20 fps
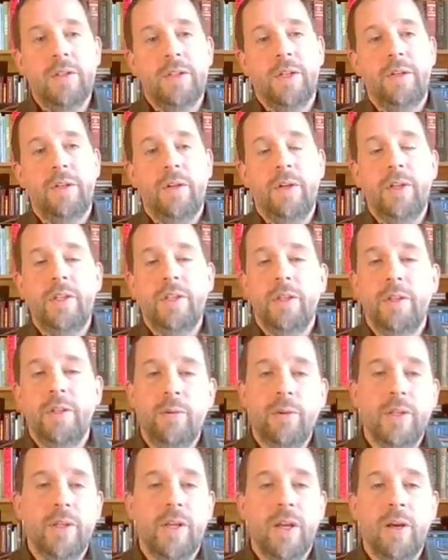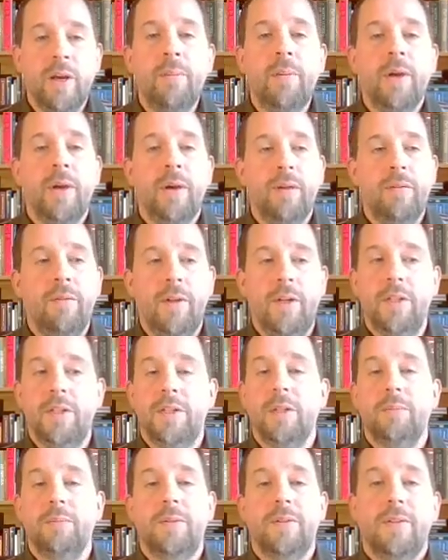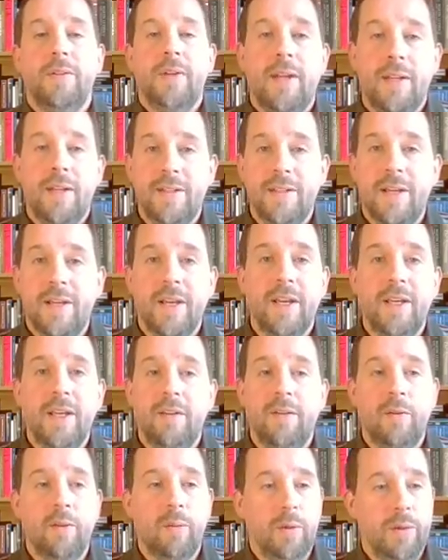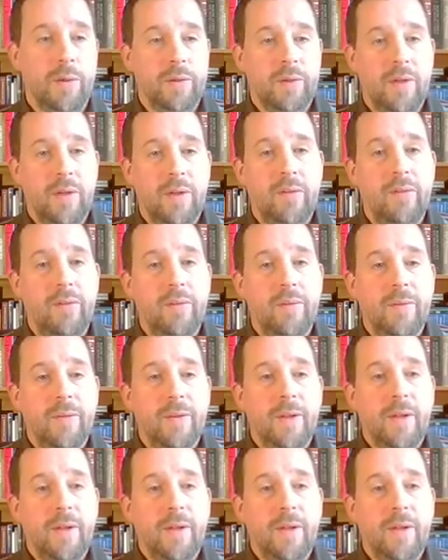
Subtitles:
generation who had come out of Egypt had died in the wilderness.